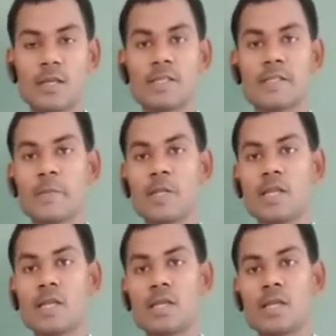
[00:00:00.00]

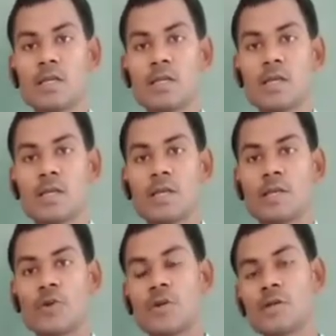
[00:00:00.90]
Similarly,
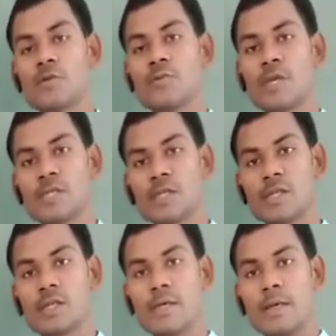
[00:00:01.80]
in order to
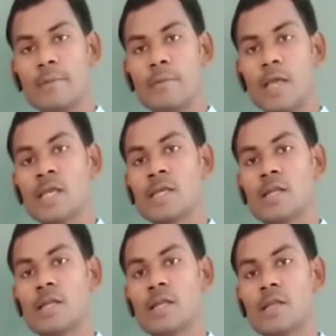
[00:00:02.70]
measure the
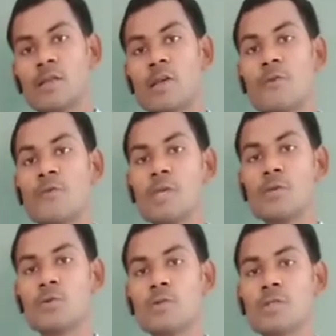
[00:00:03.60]
angle, we
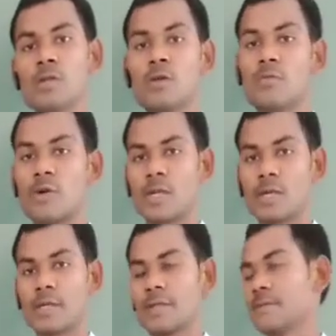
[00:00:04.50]
use
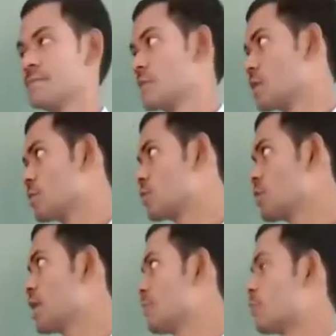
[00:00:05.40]
protector.
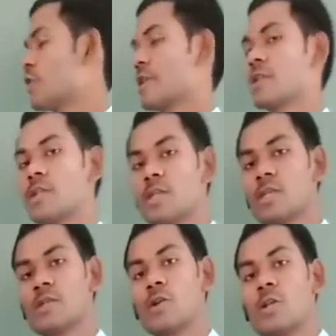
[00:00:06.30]
So that protector
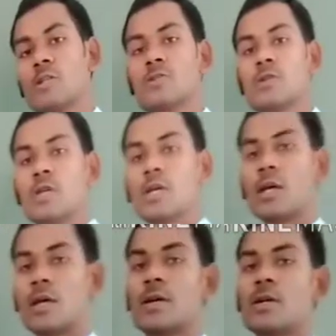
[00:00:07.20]
is
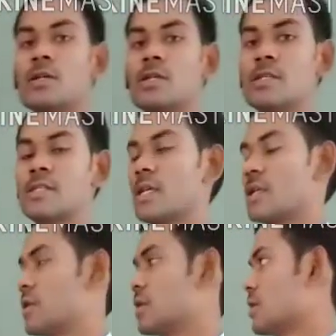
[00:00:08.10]
also a scale.